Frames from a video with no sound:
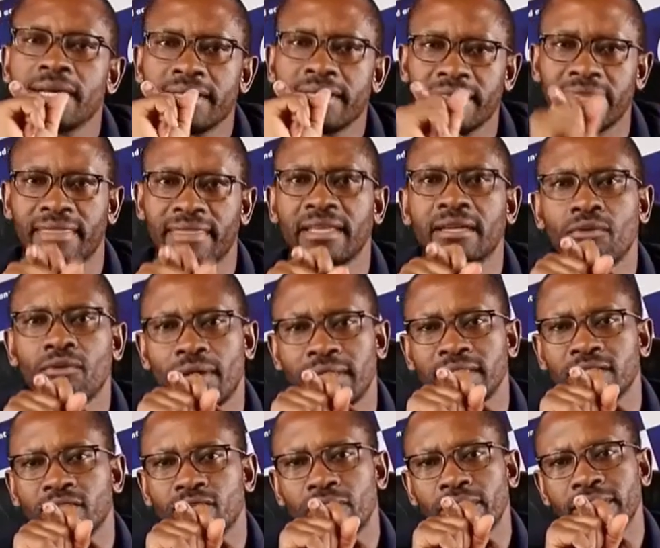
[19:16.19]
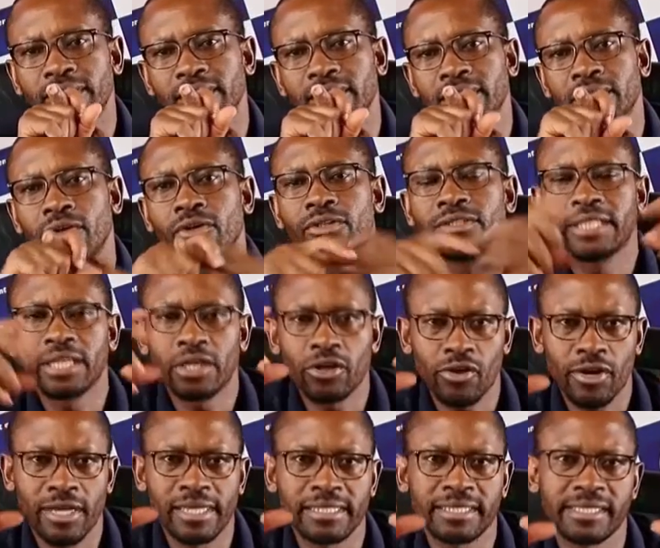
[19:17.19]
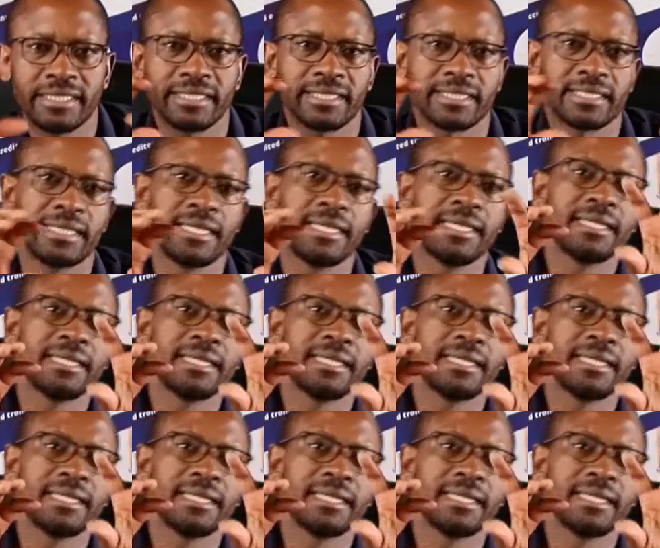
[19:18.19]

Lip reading: The third one is on the royalties.